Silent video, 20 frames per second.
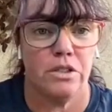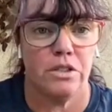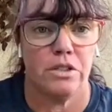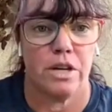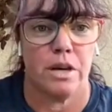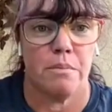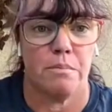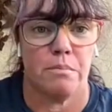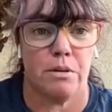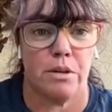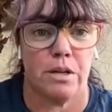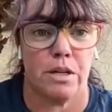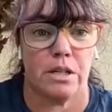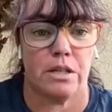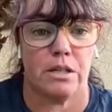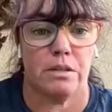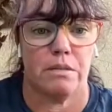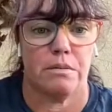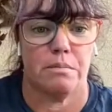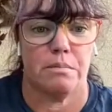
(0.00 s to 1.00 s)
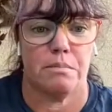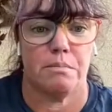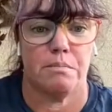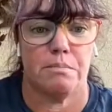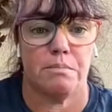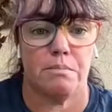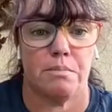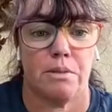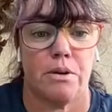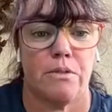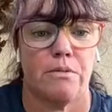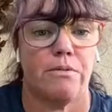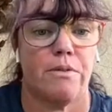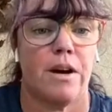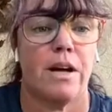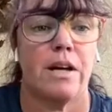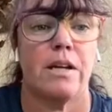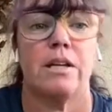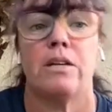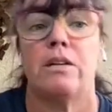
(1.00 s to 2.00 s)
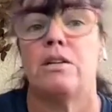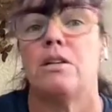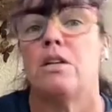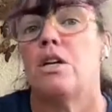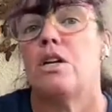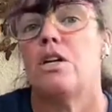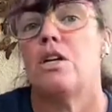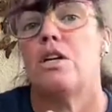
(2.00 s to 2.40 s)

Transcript: your Upwork profile.